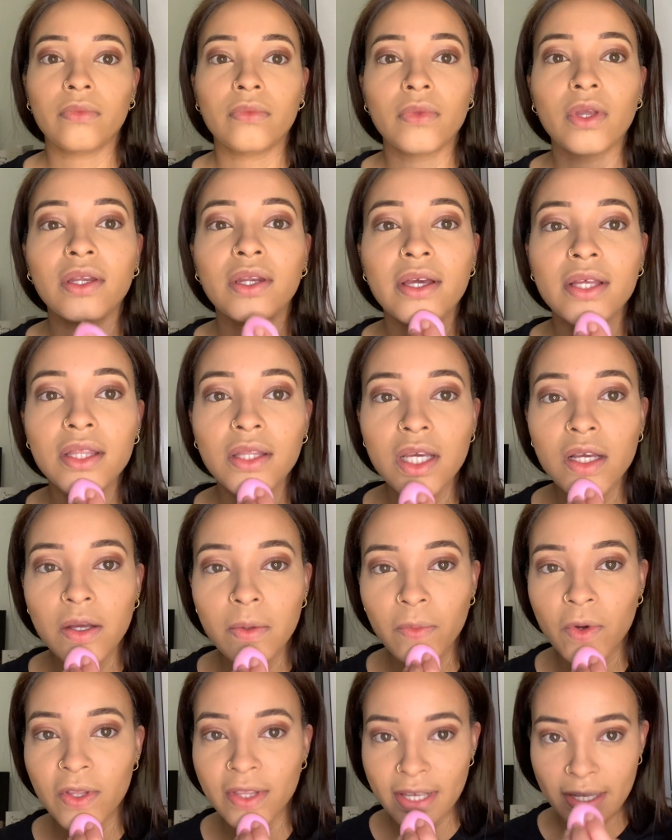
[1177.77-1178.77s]
And I think
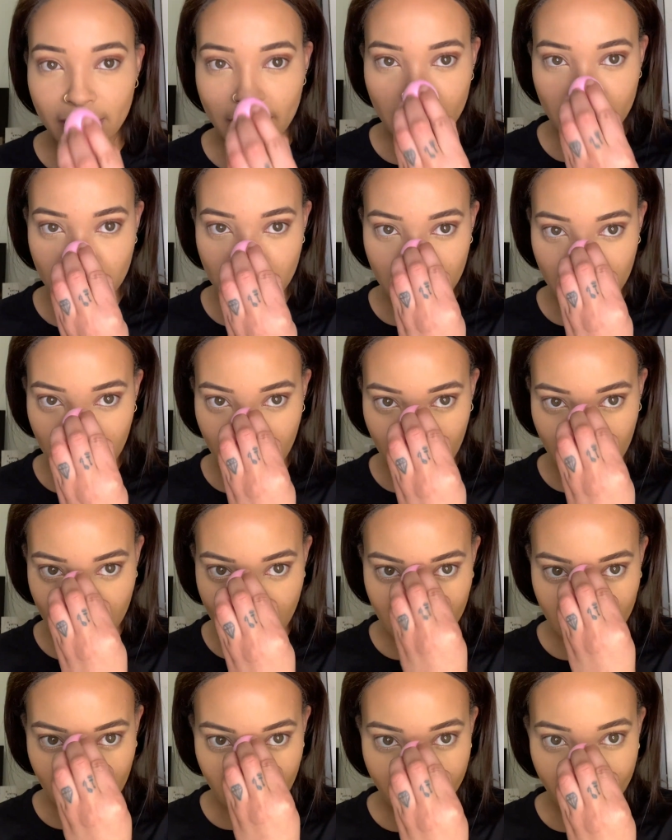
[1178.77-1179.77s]
more than anything,
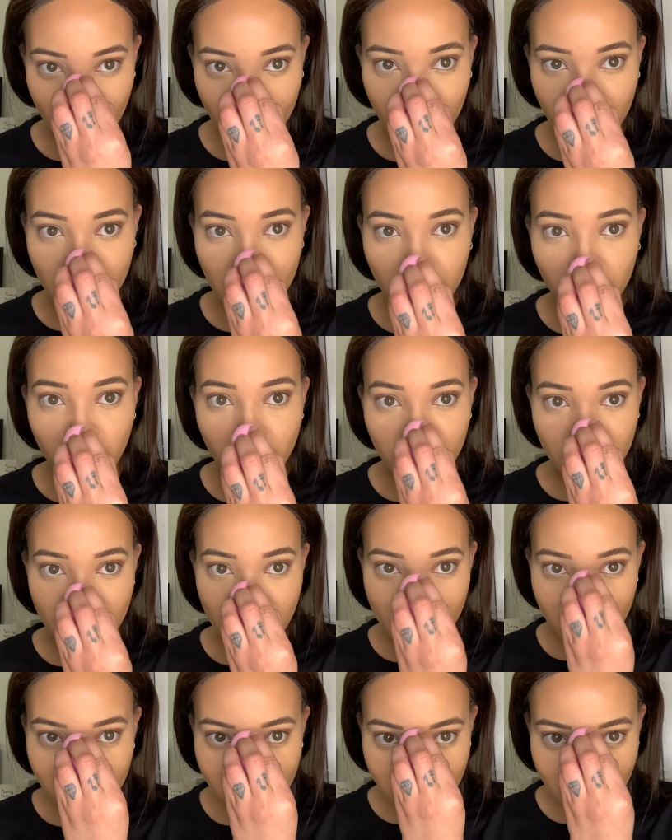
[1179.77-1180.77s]
like, if I'm being
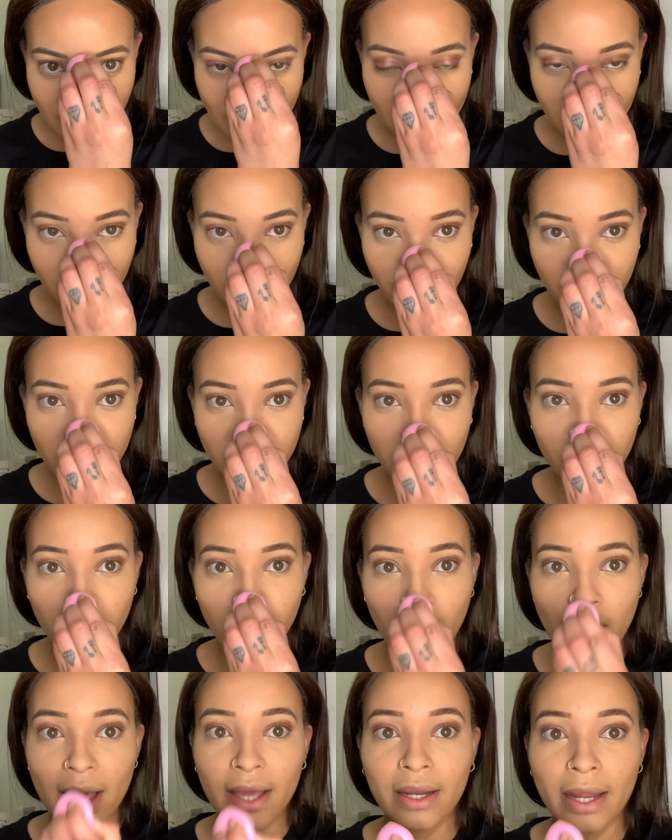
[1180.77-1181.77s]
honest, like, the reason
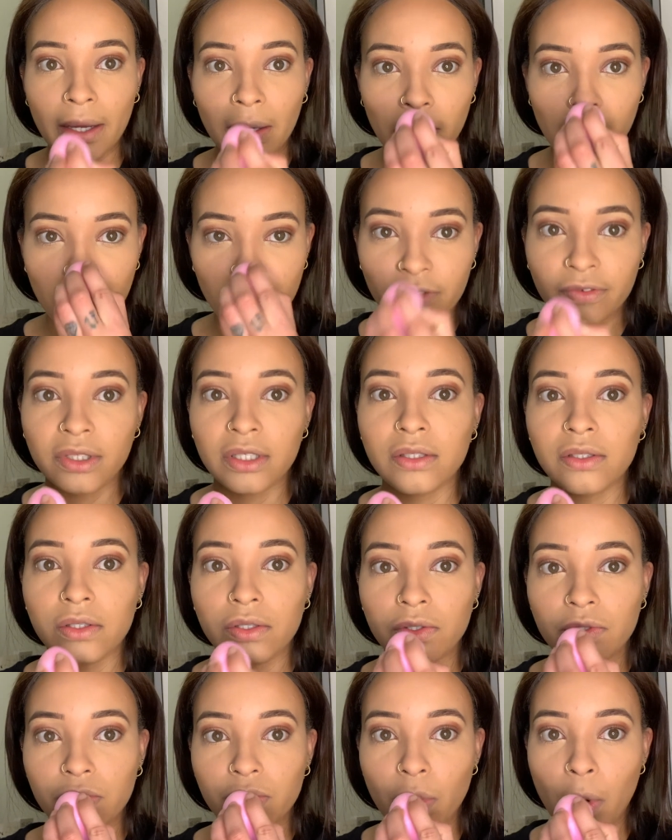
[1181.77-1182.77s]
why like all of this is
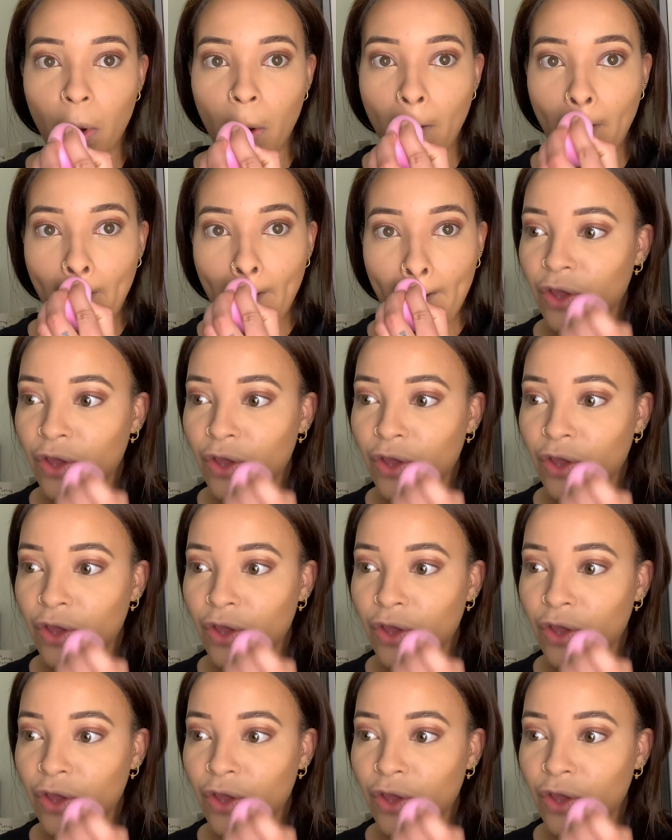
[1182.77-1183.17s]
so,